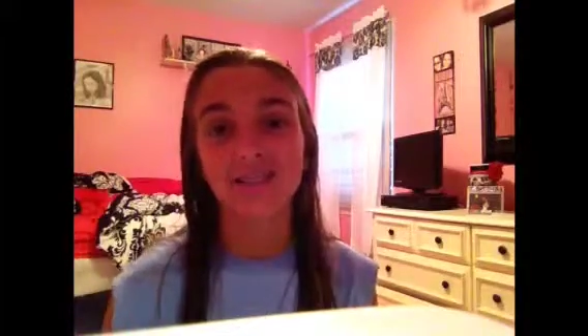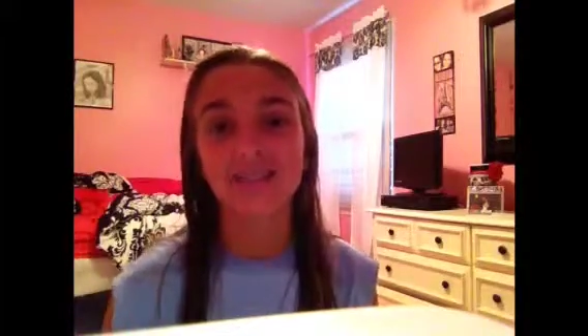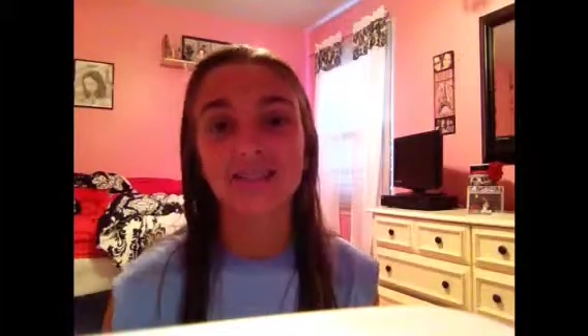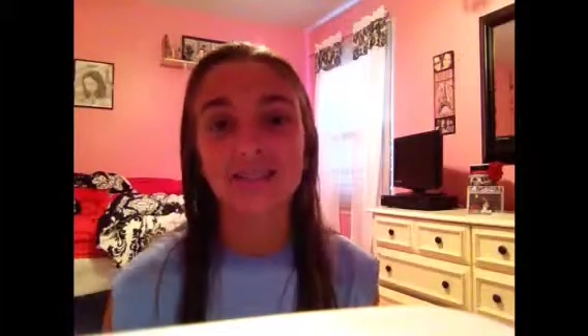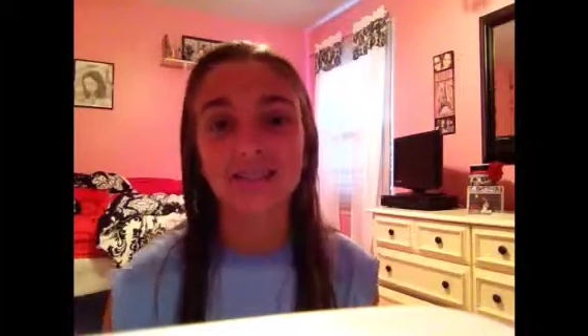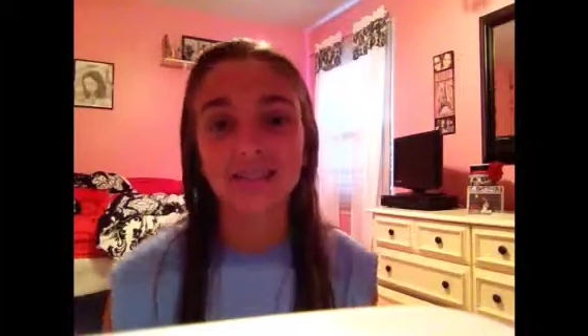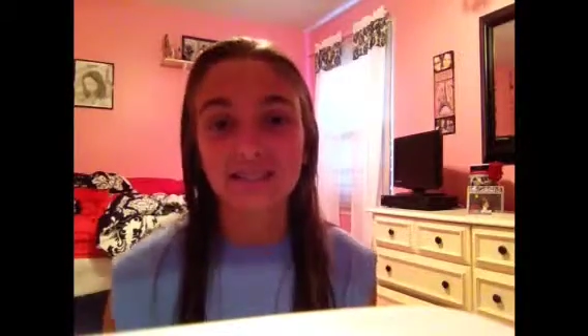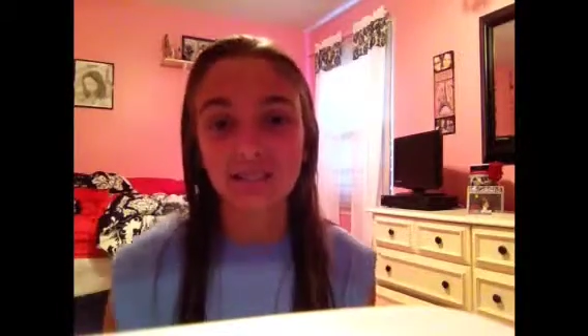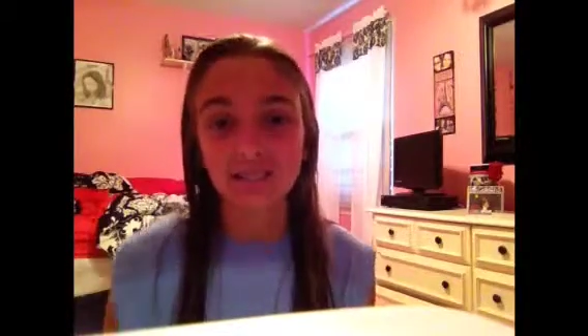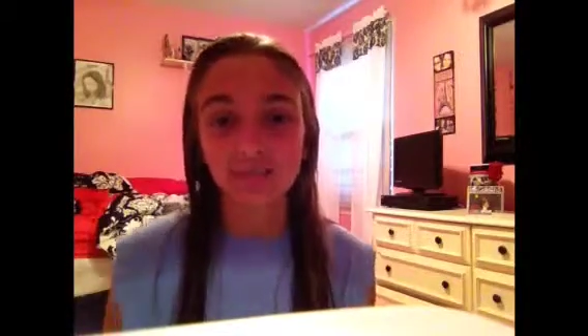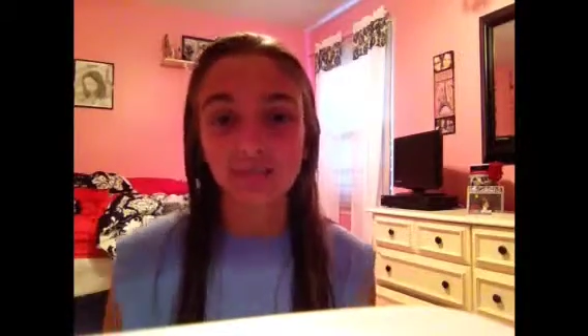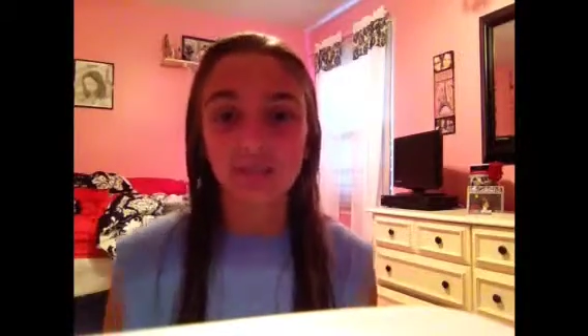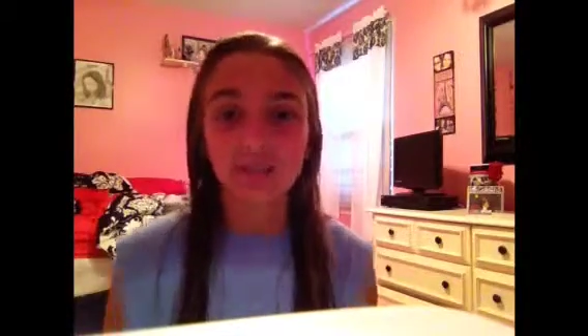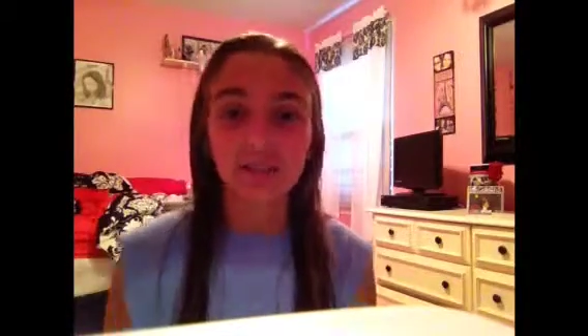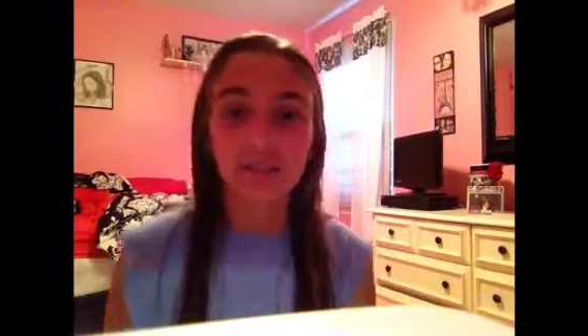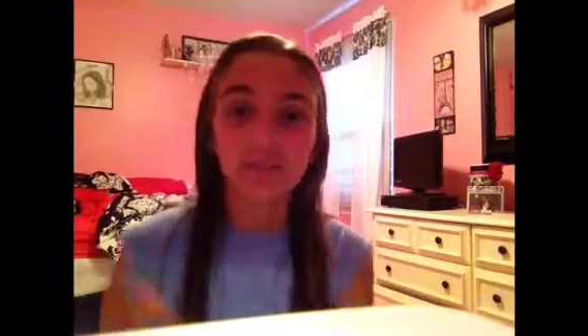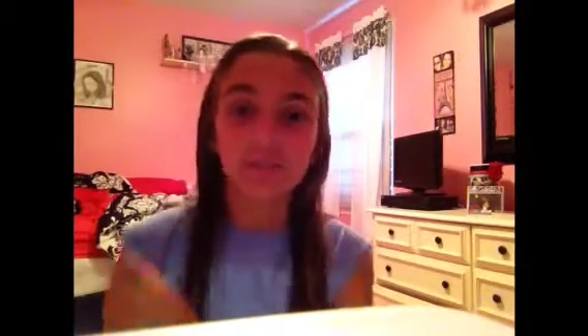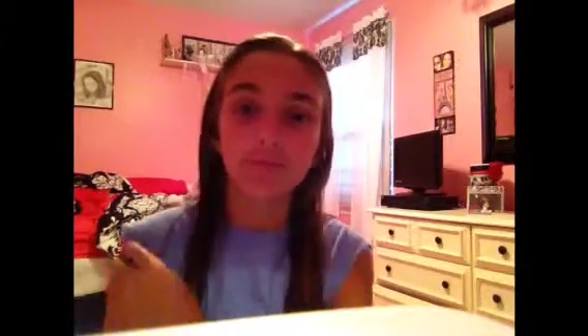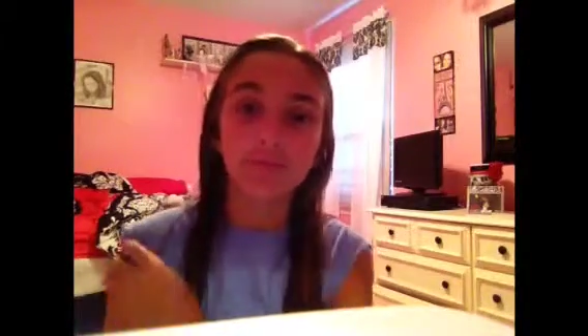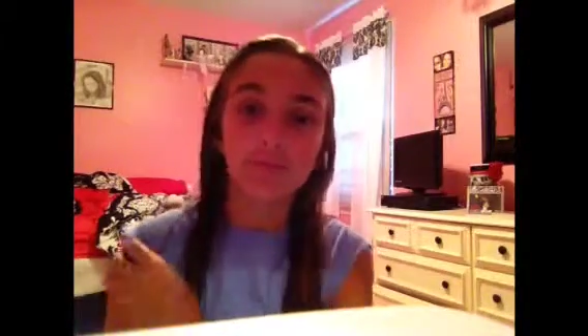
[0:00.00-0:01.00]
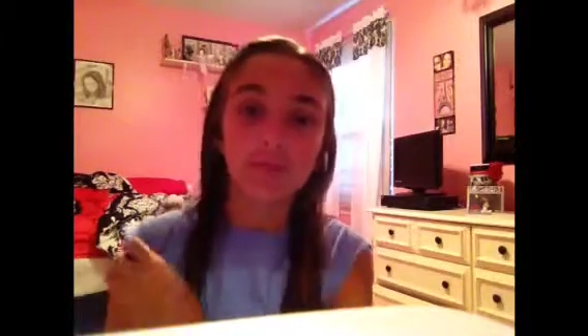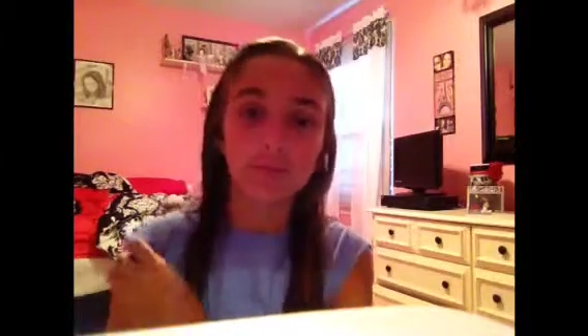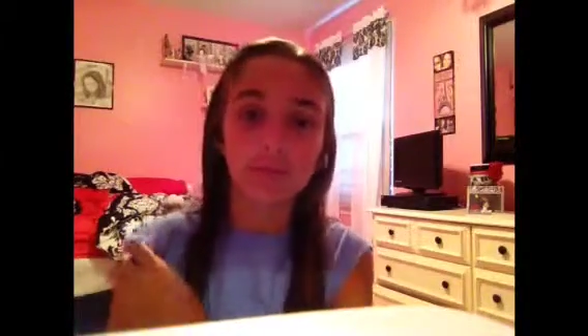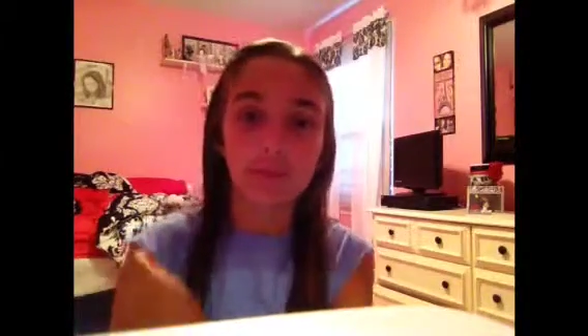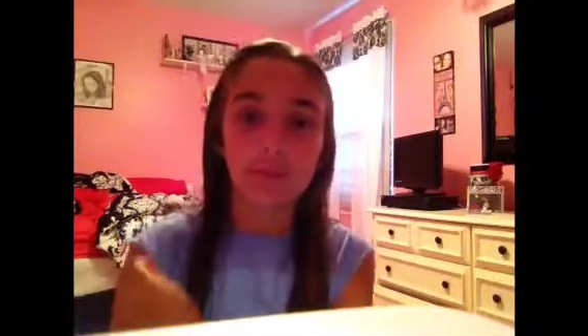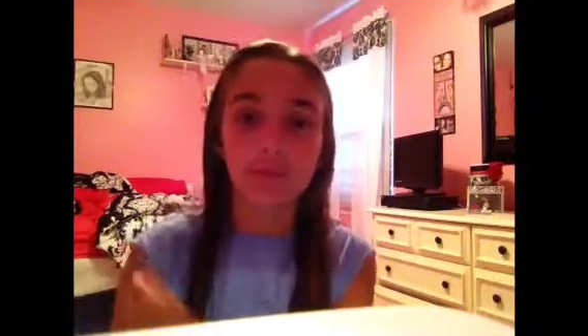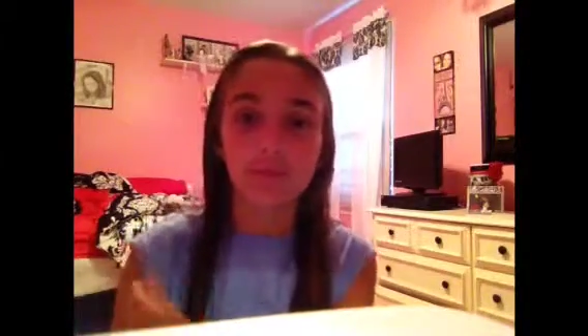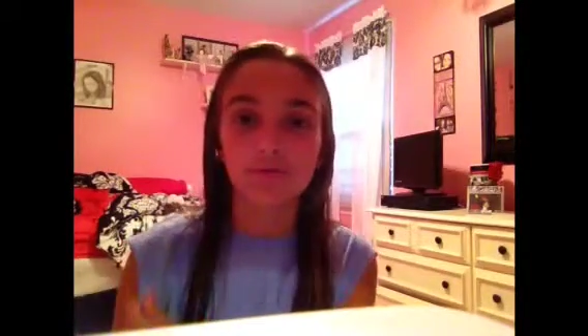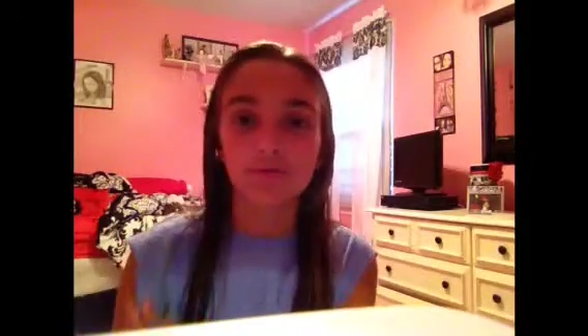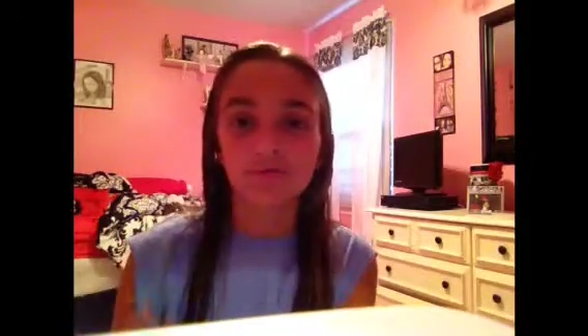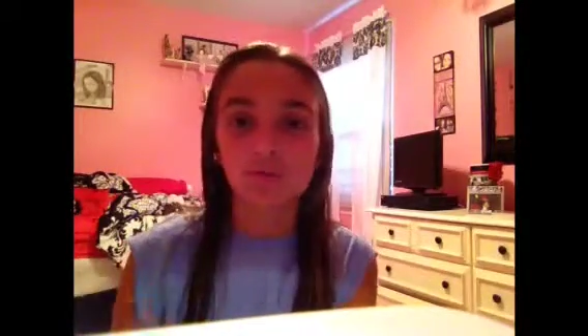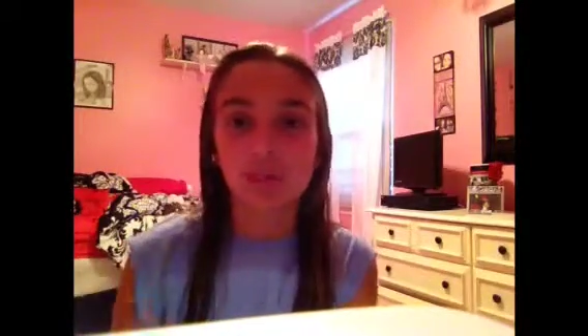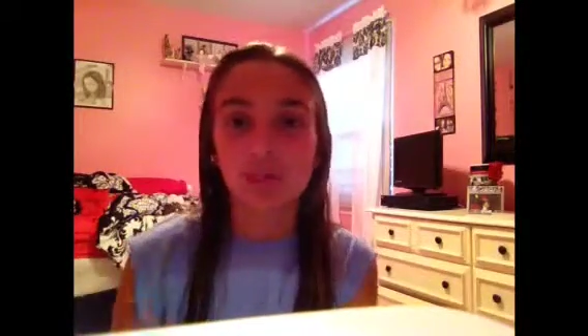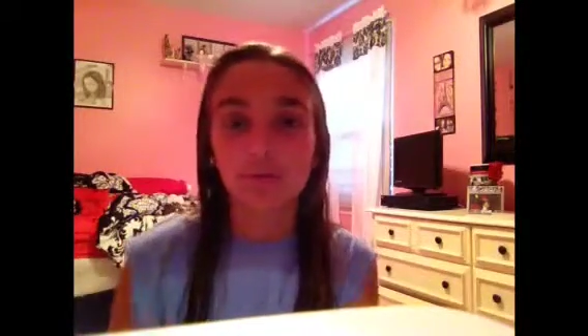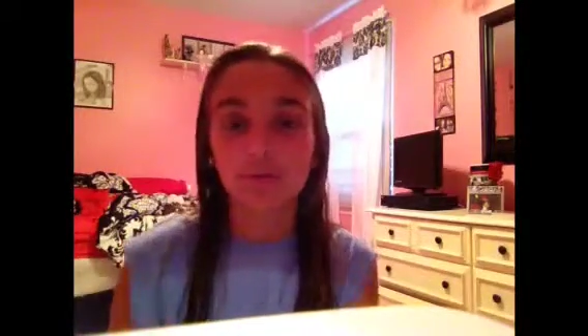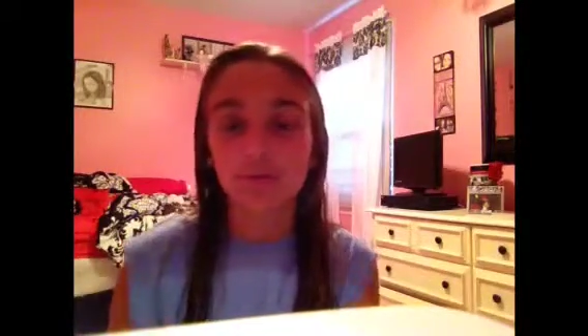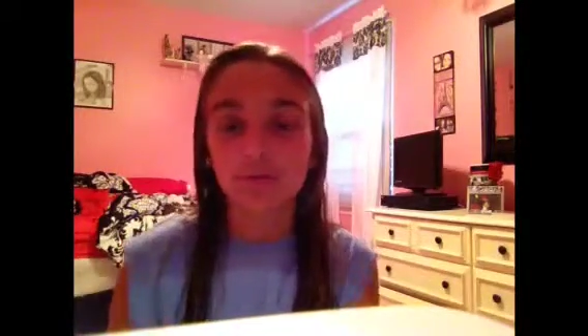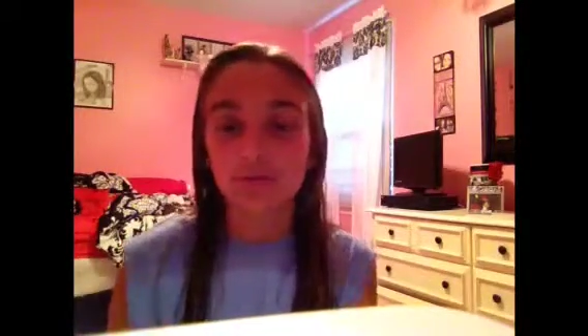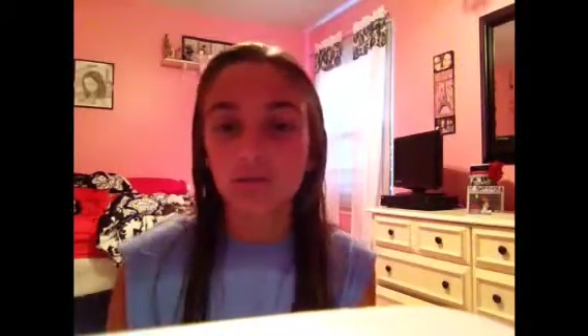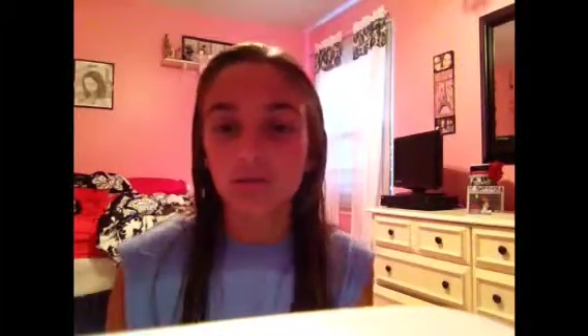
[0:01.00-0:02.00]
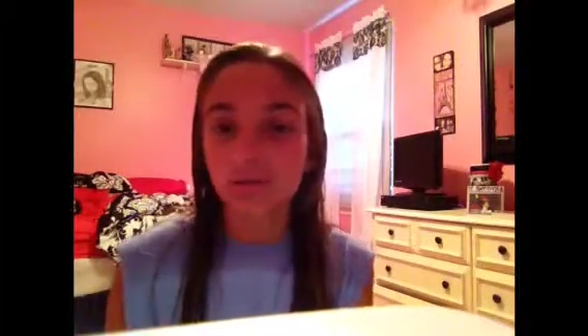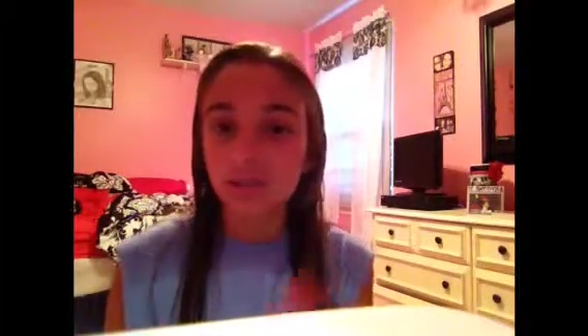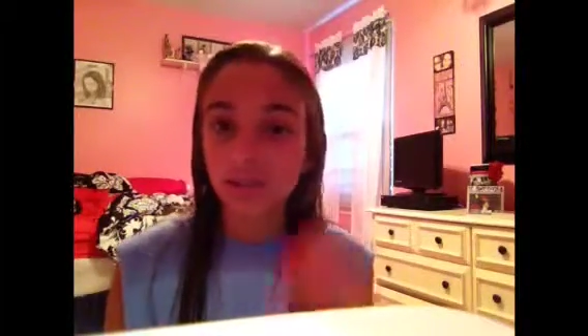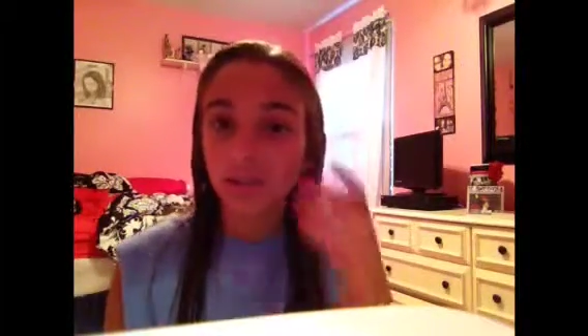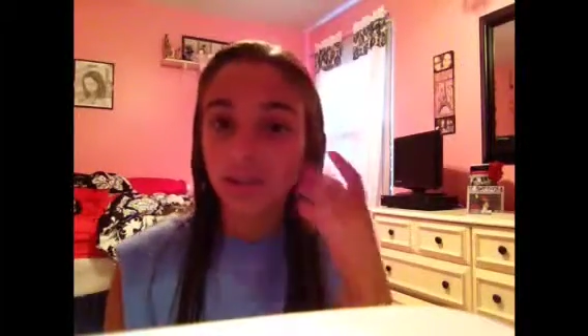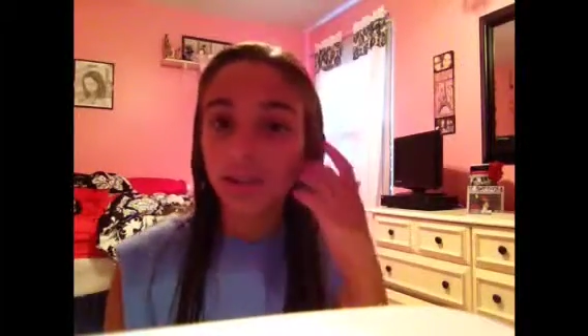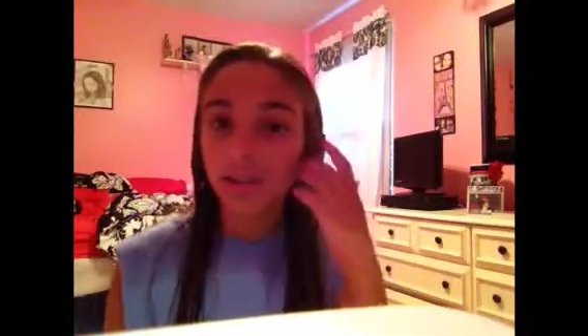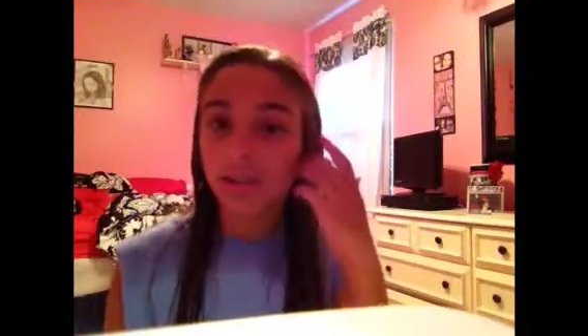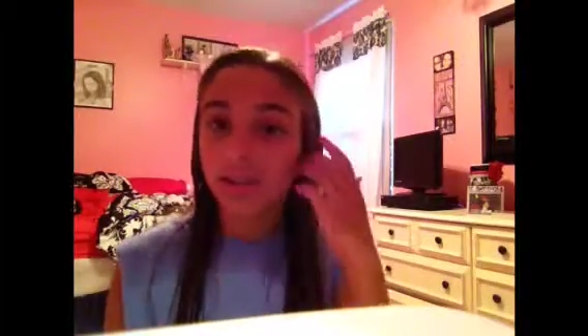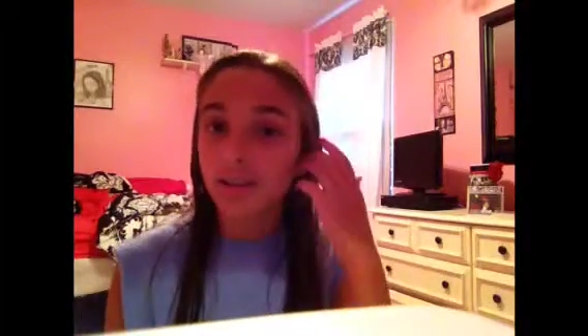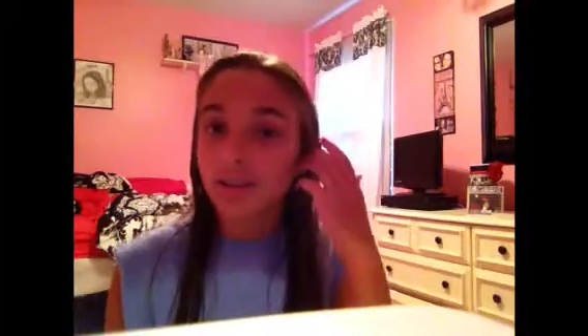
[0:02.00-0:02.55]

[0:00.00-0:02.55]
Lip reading: it's summer and I've been in my pajamas all day.